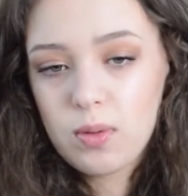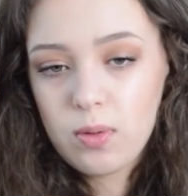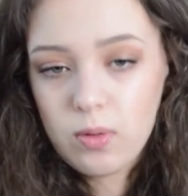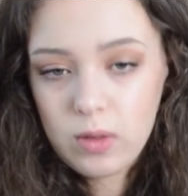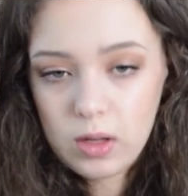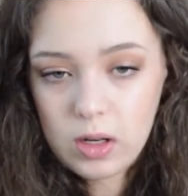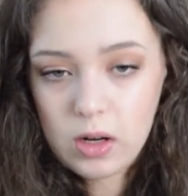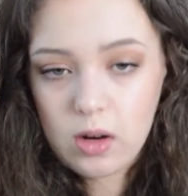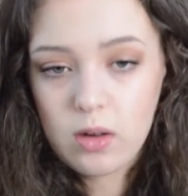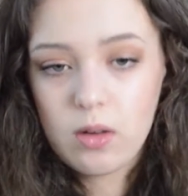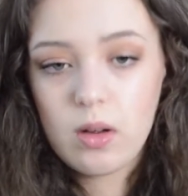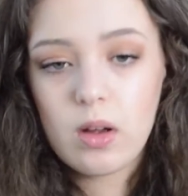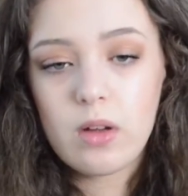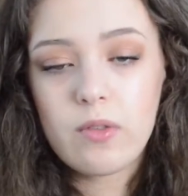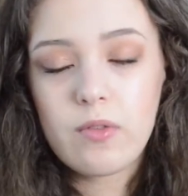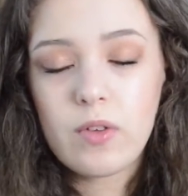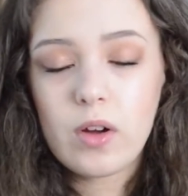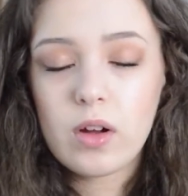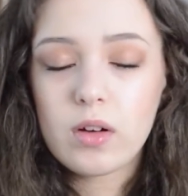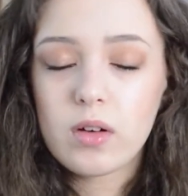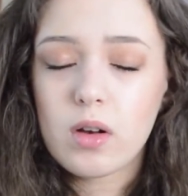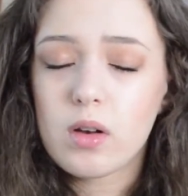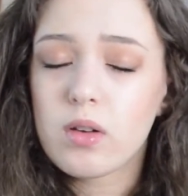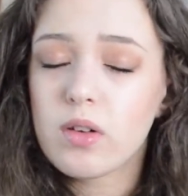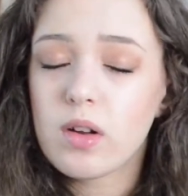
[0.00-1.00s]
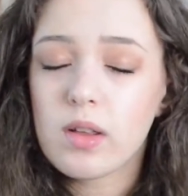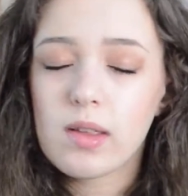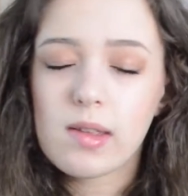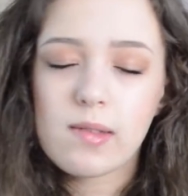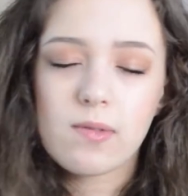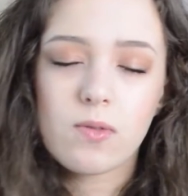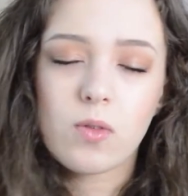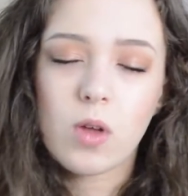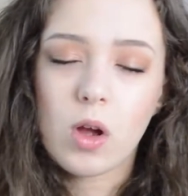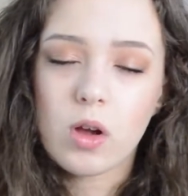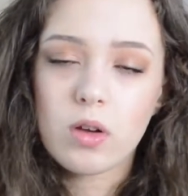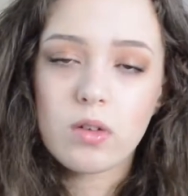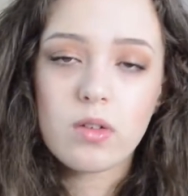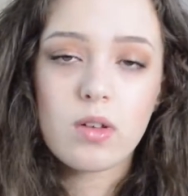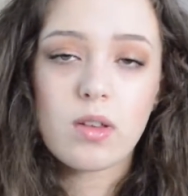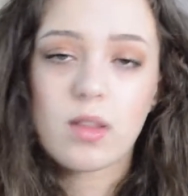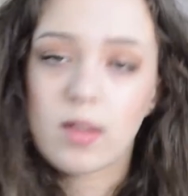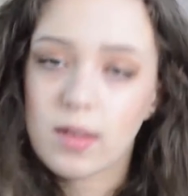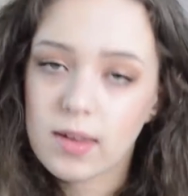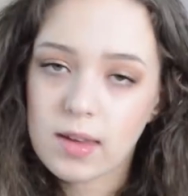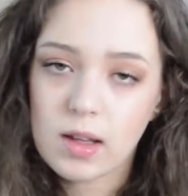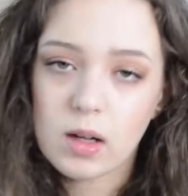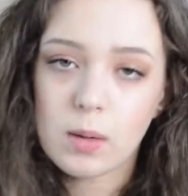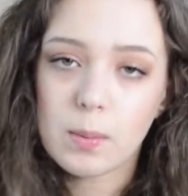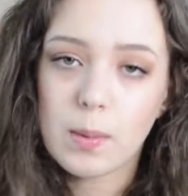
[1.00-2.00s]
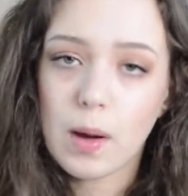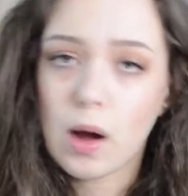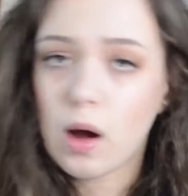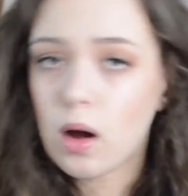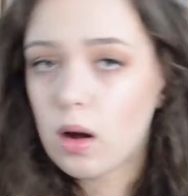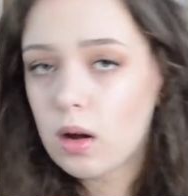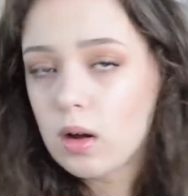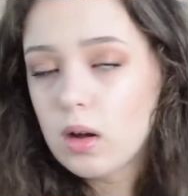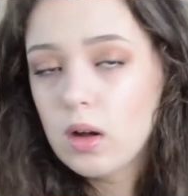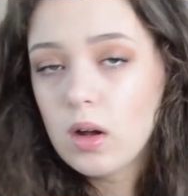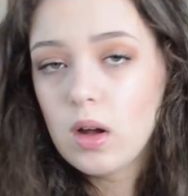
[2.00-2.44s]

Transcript: you know, advantages of going to the cinema,